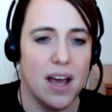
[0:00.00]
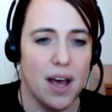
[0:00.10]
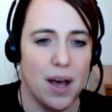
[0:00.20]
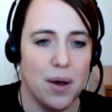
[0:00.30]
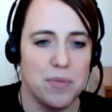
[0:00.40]

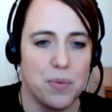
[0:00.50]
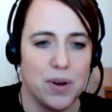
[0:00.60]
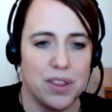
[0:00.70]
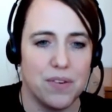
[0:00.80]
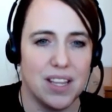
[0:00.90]

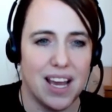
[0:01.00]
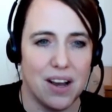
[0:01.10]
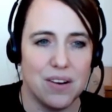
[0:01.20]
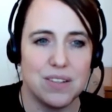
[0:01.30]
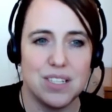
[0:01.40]
with or
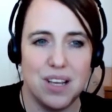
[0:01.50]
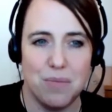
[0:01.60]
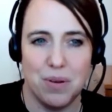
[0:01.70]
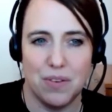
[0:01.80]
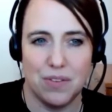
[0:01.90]
without
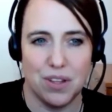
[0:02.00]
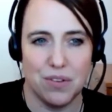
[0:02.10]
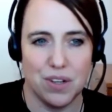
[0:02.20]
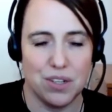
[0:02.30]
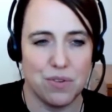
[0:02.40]

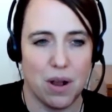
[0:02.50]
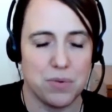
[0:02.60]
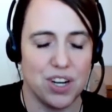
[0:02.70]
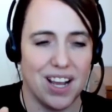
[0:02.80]
TP53 disruption.